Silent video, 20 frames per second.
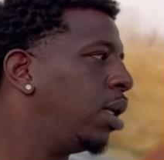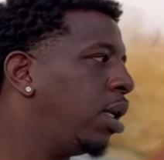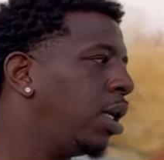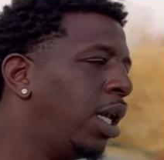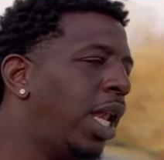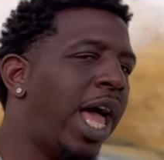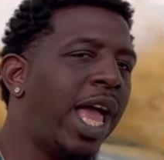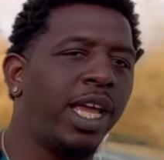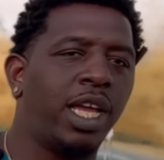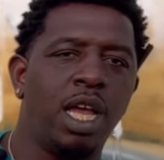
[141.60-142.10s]

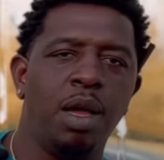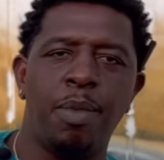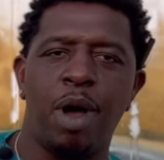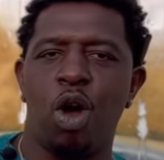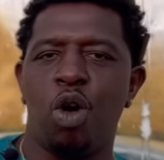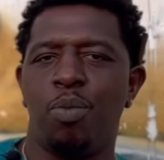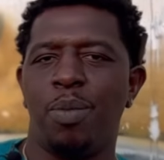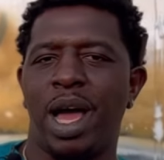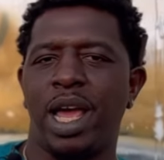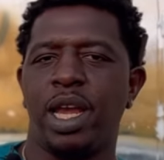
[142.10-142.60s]
Like, come
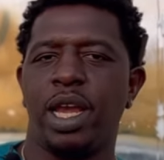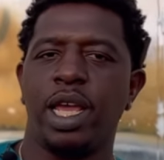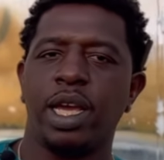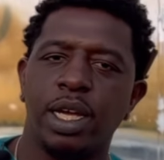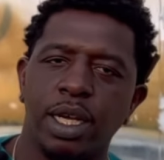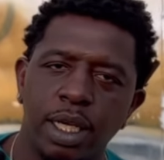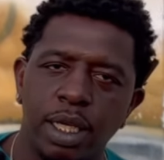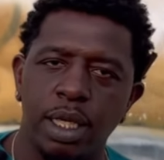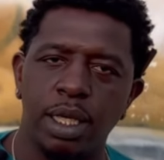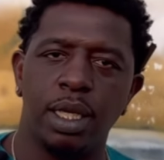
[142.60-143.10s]
on, my nigga.
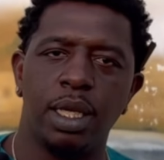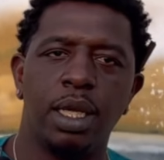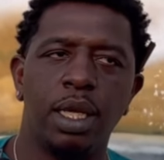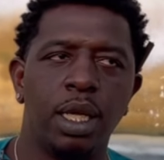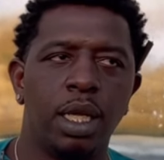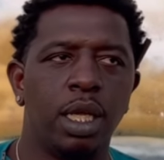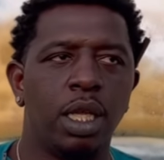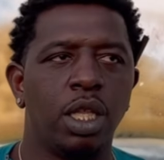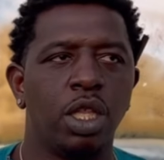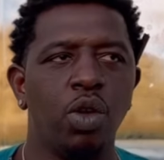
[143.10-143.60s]

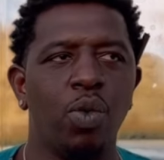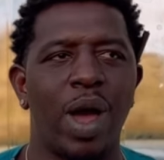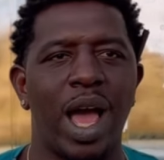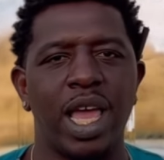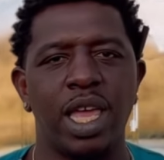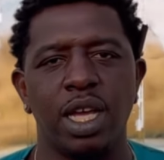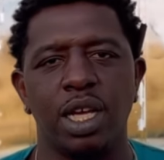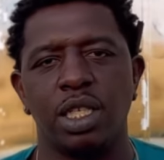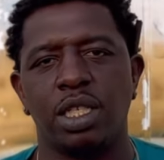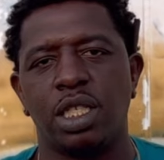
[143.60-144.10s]
You out
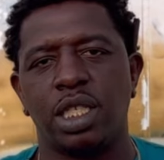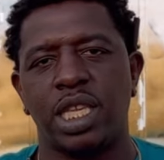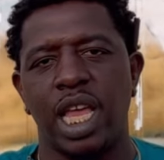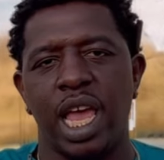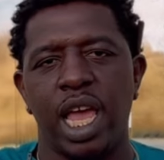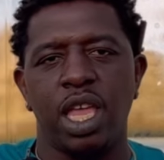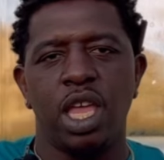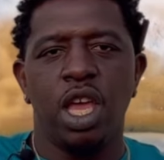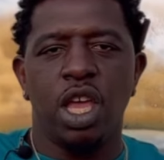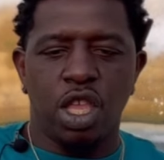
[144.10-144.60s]
here
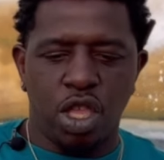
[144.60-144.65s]
saying,